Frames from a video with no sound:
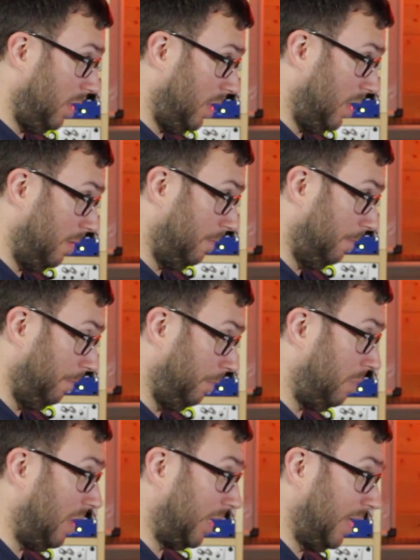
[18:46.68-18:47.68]

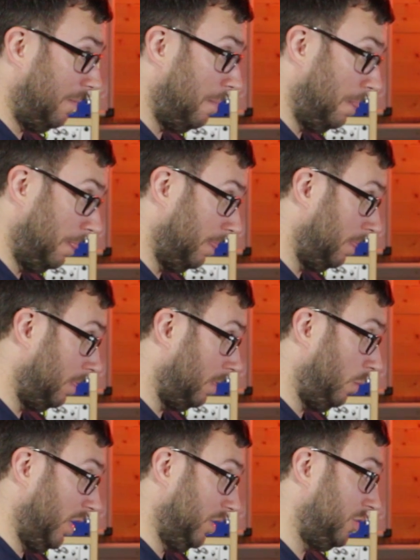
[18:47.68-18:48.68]
plugin,
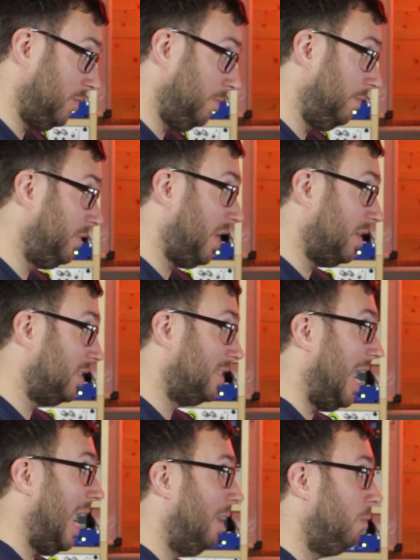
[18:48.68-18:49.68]
which does
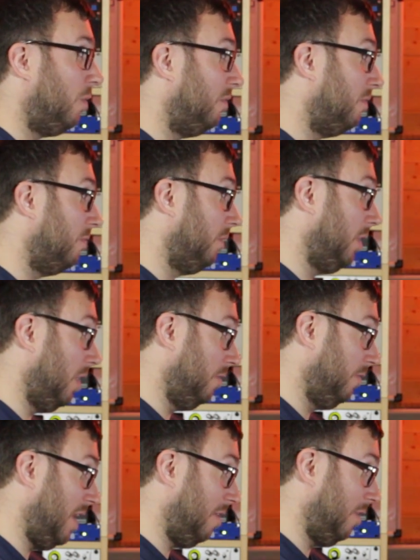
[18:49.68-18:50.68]
that with, you know,
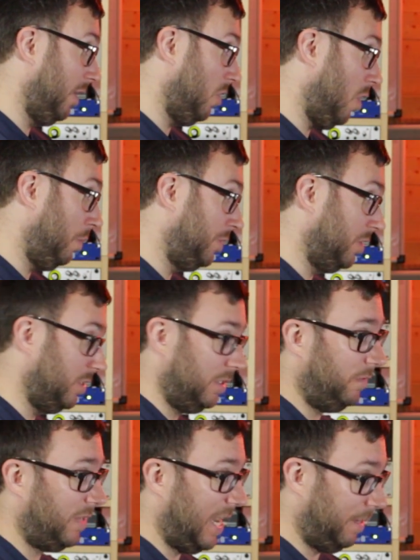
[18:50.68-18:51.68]
varying options
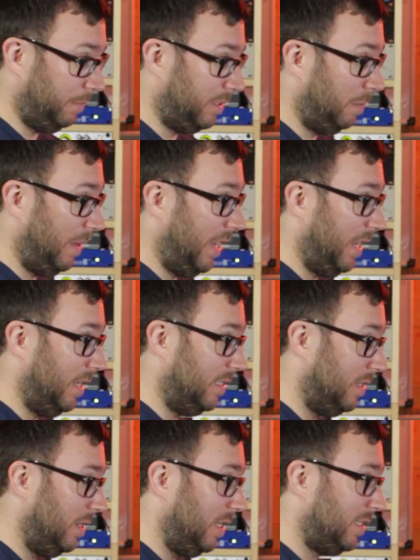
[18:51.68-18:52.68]
of tape speed.
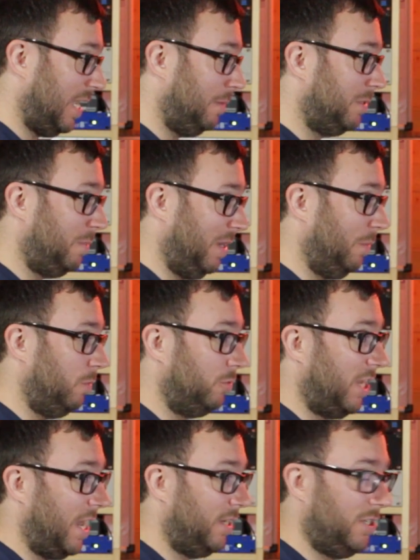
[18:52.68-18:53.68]
Tape speed will
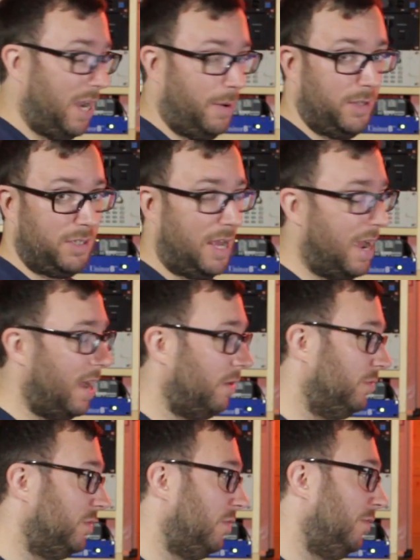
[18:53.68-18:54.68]
change how it
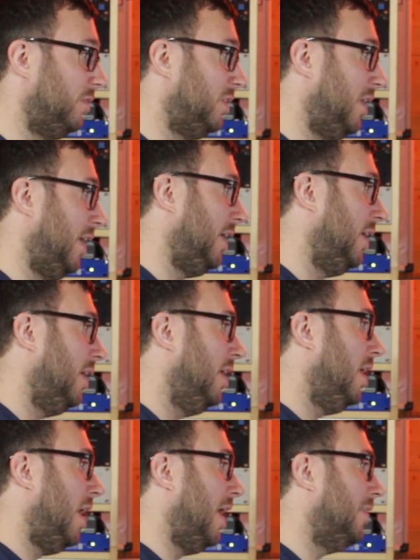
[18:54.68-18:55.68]
sounds, obviously,
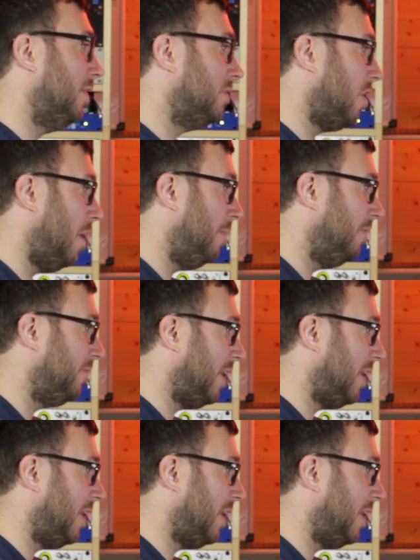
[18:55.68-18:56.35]
and the type of